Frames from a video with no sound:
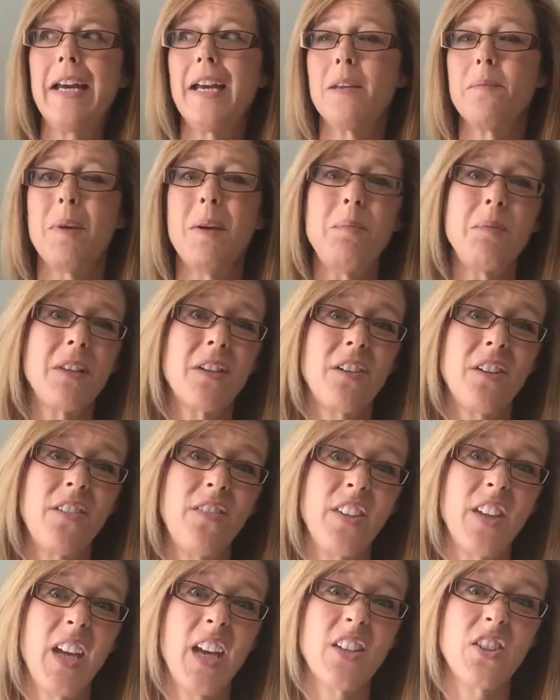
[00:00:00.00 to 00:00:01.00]
and maybe they're
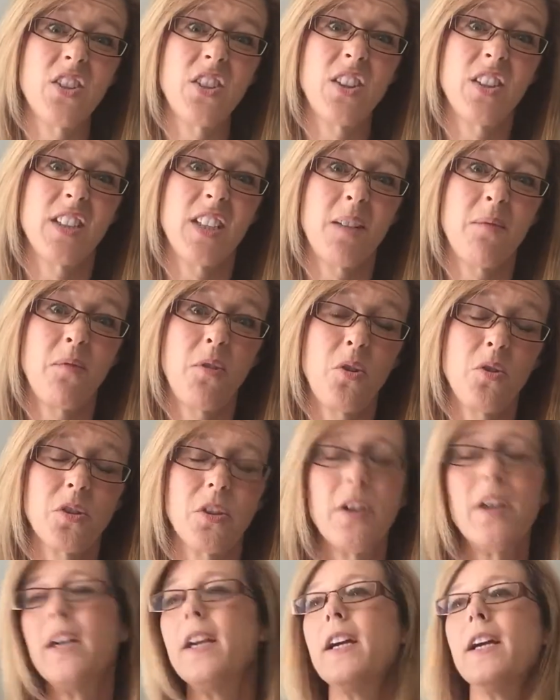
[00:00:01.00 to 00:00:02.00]
even actually the same
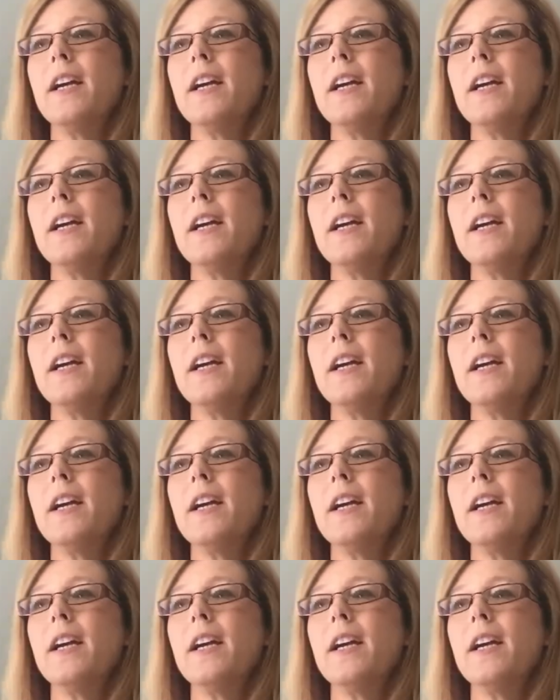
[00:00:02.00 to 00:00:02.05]
folder.